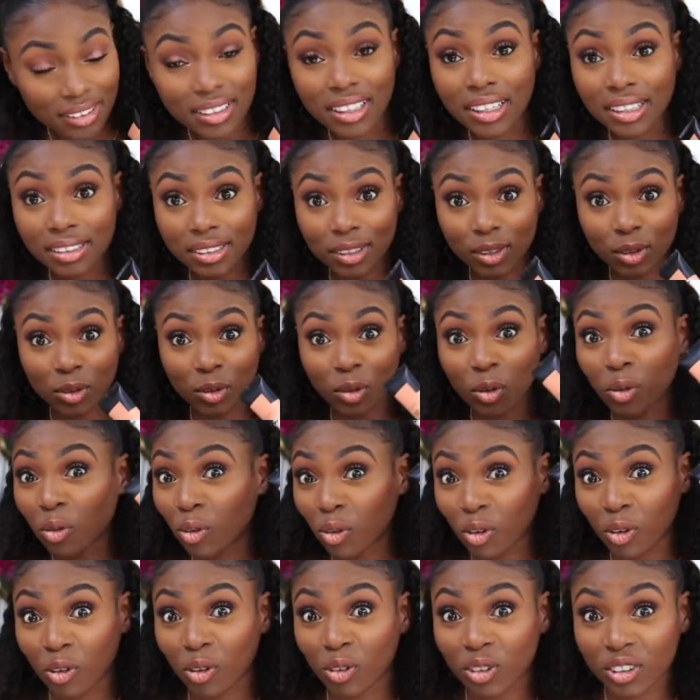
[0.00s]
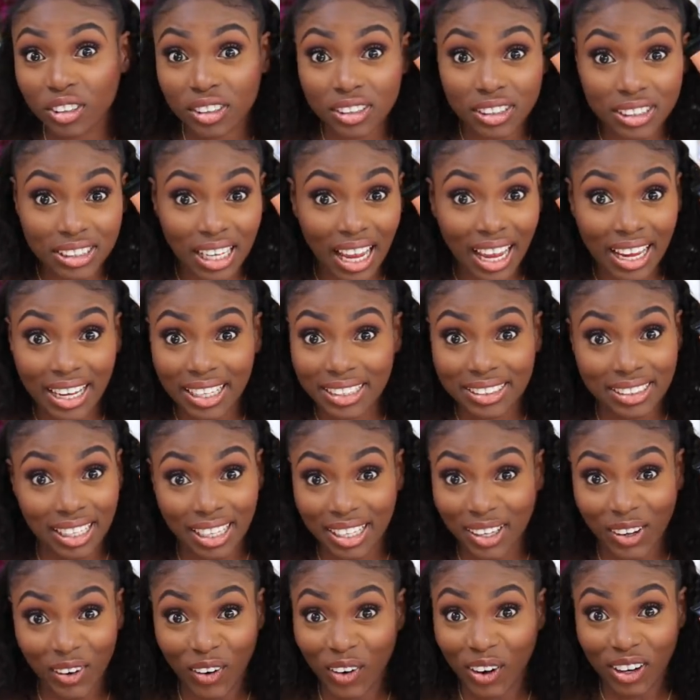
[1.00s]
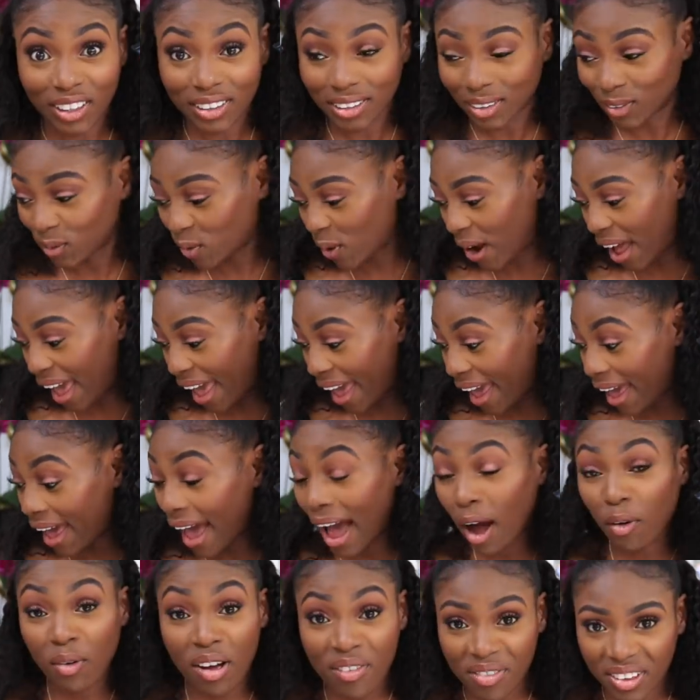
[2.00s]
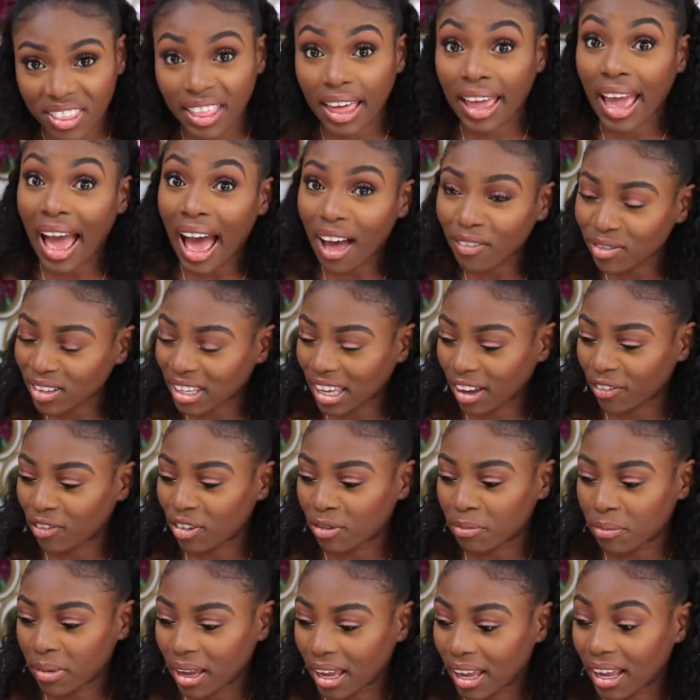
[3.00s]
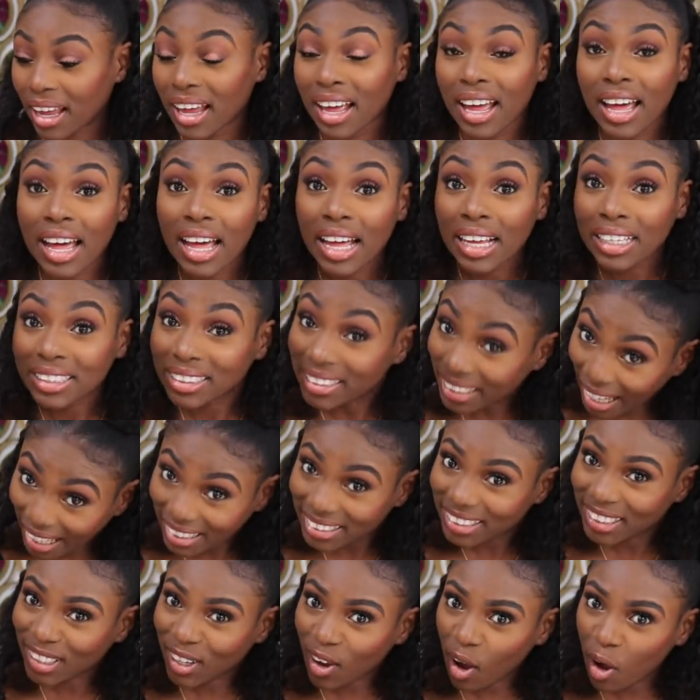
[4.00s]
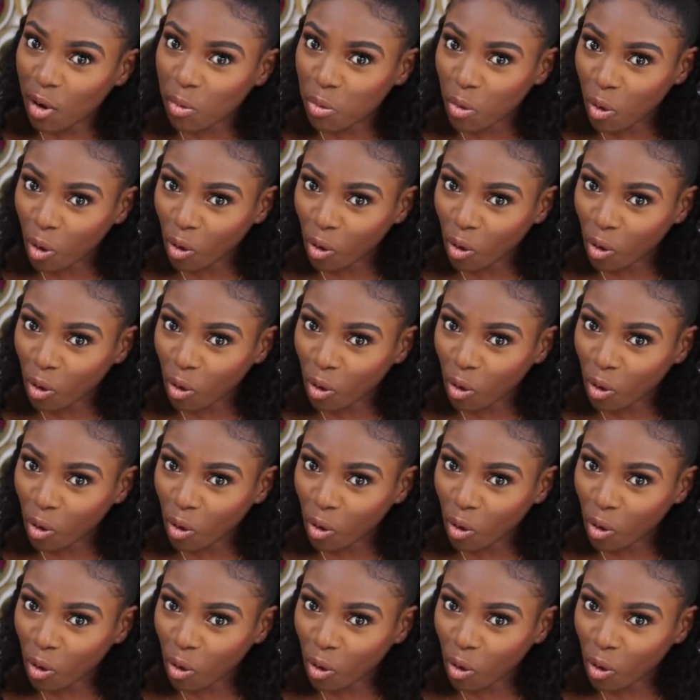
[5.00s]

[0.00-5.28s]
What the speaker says: These are all shades I can't wear. However, they have given me Santa Glow